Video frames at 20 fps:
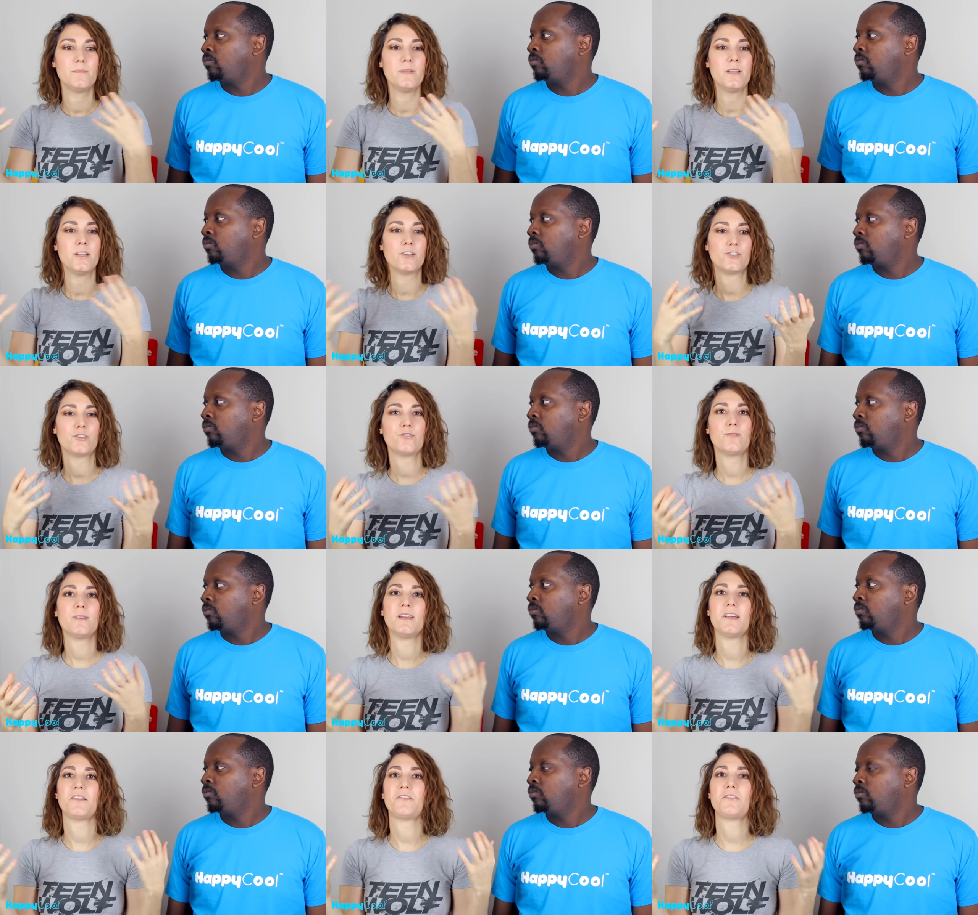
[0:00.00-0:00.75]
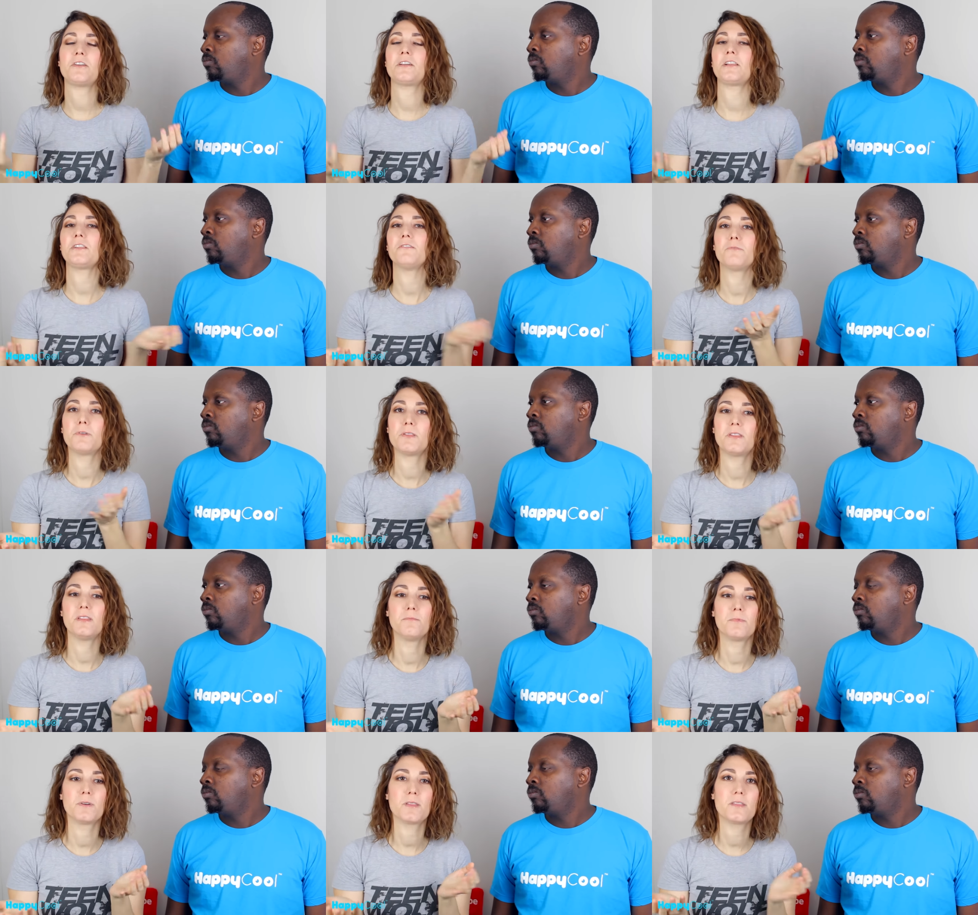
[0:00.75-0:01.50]
Speaker 1: issue, and I think
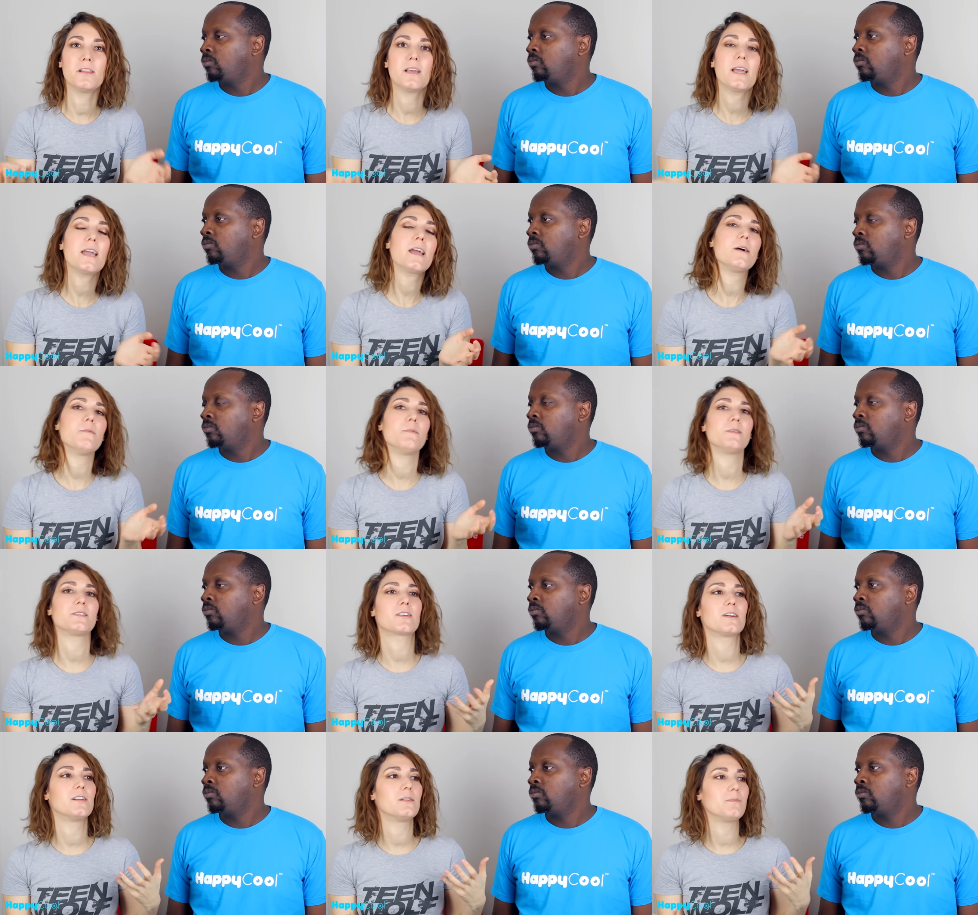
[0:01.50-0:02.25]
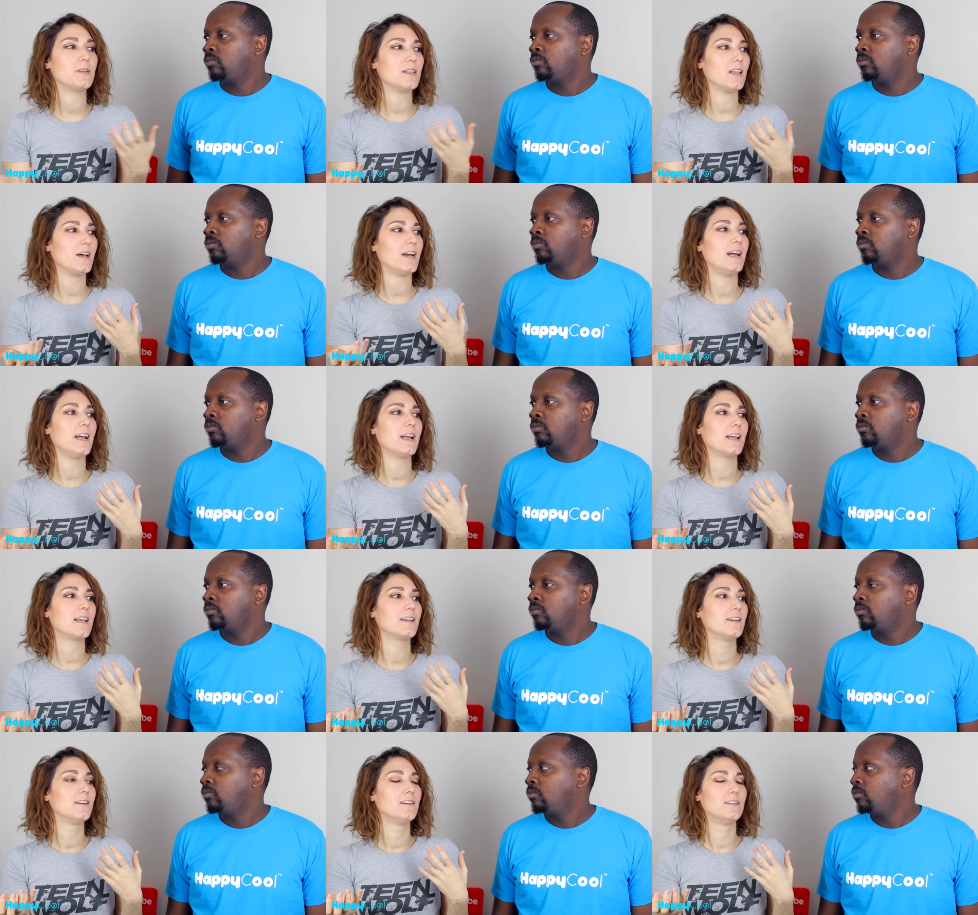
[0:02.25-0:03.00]
with with Liam, it's gonna be
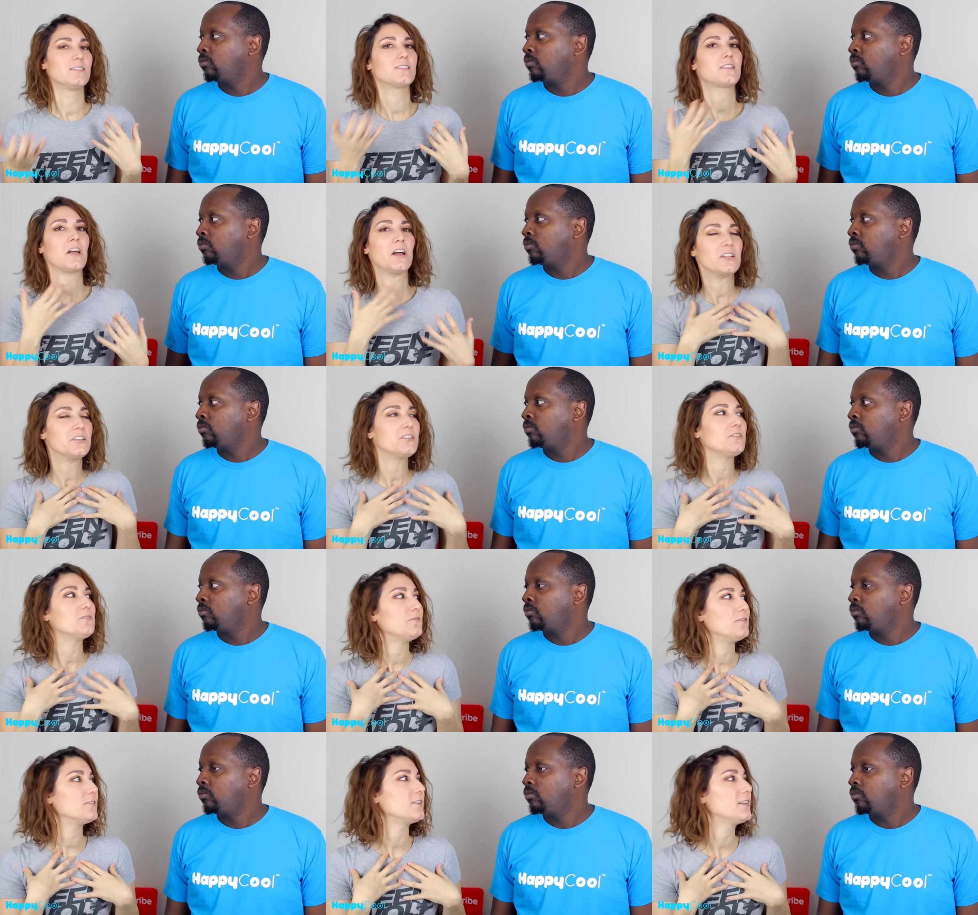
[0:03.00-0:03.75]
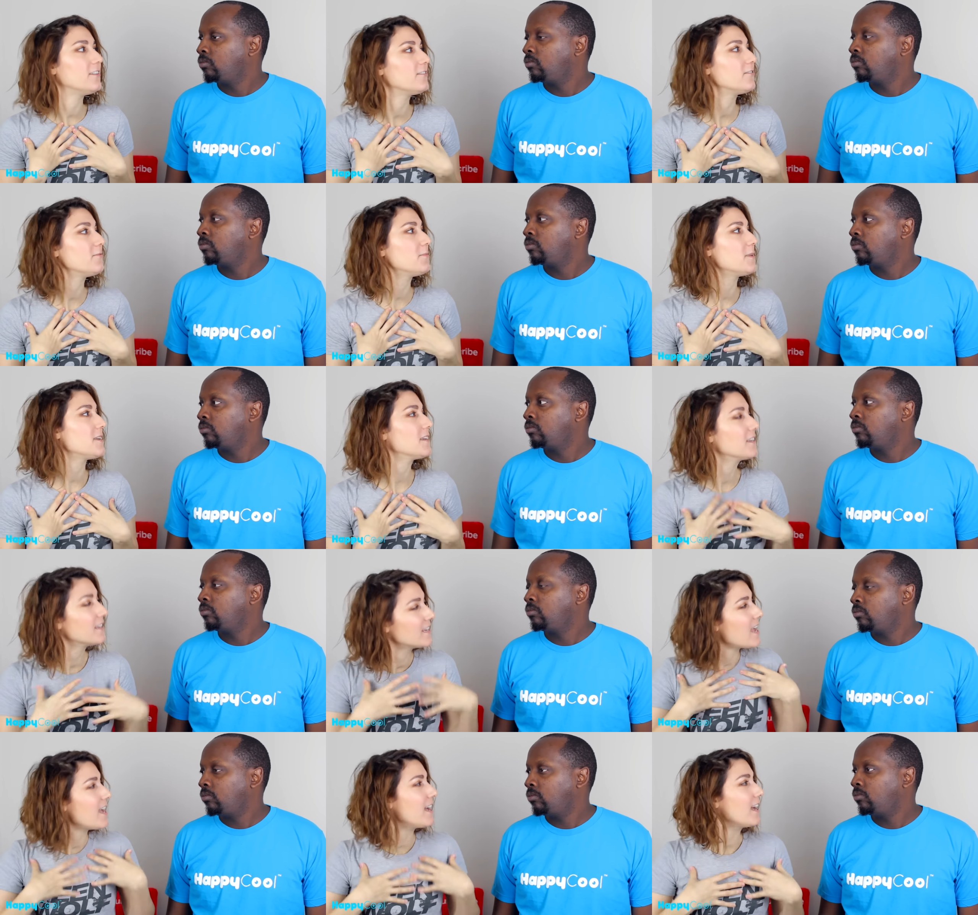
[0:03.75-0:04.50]
like. Scott, do you forgive me?
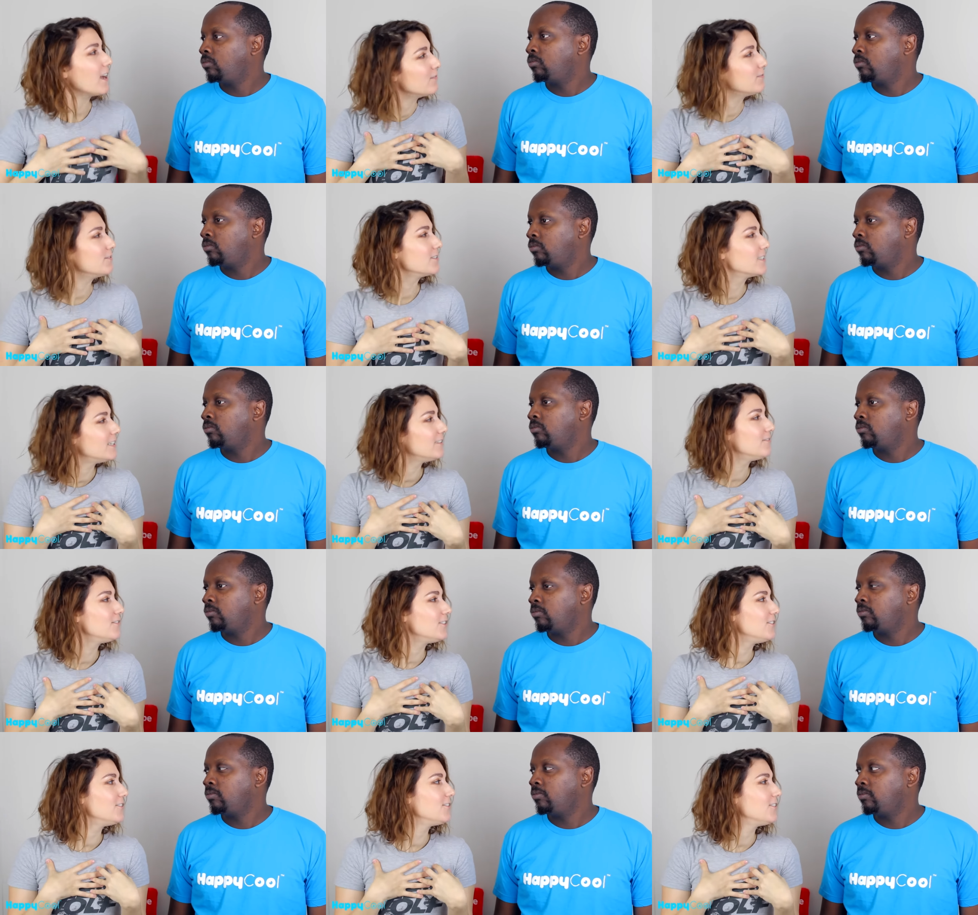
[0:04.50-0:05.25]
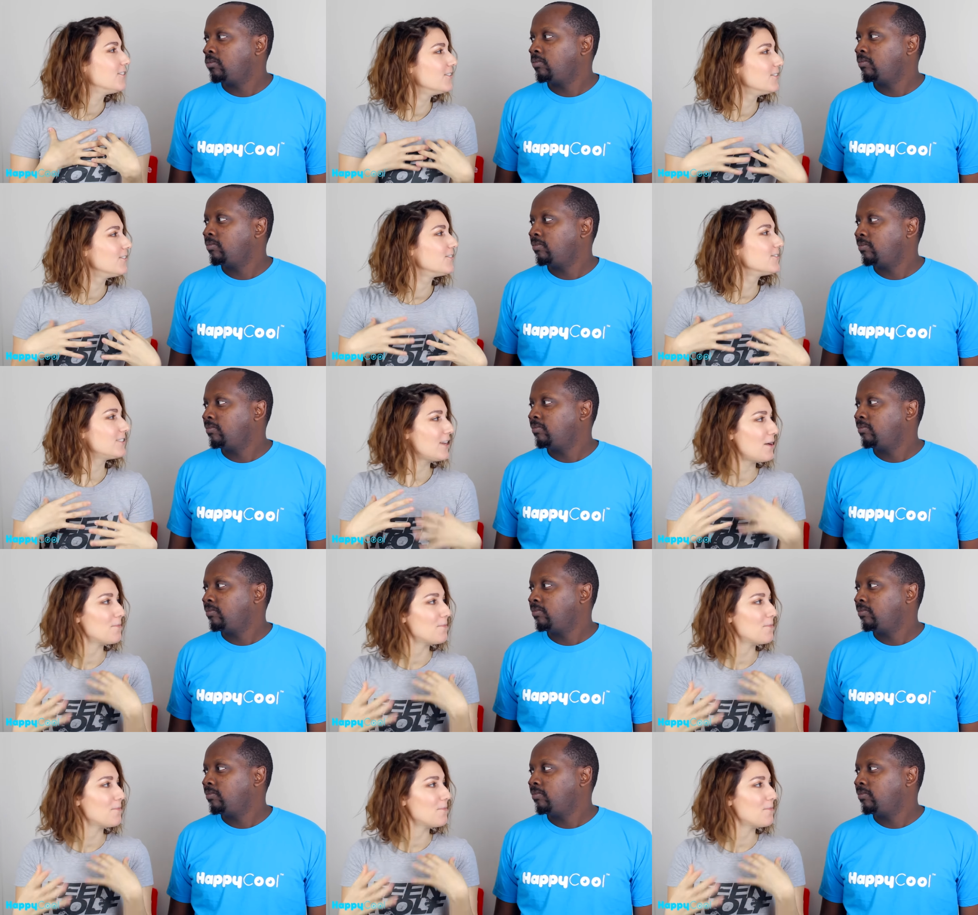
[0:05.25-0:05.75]
And yeah, I forgive you, you know,